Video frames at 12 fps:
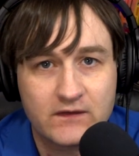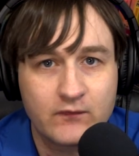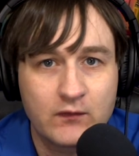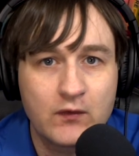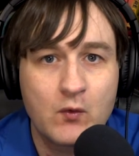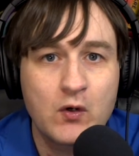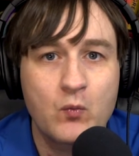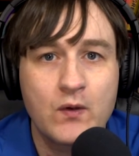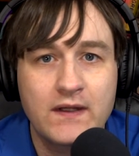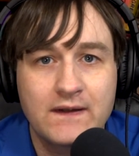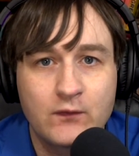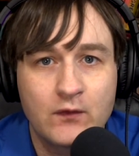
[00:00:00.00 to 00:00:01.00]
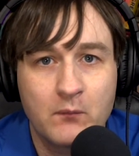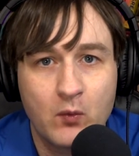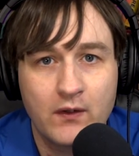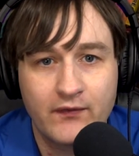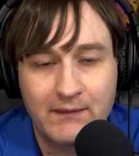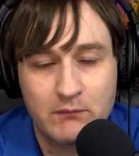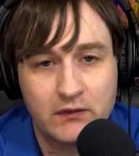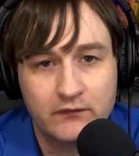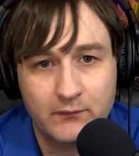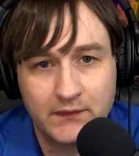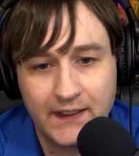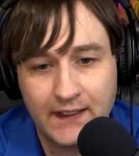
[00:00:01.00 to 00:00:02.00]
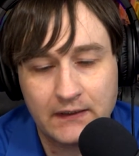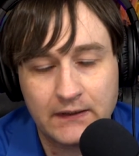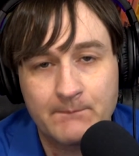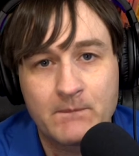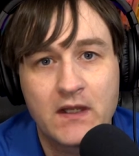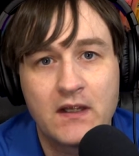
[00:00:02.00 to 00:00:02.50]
if we were more willing to import that milk from Canada,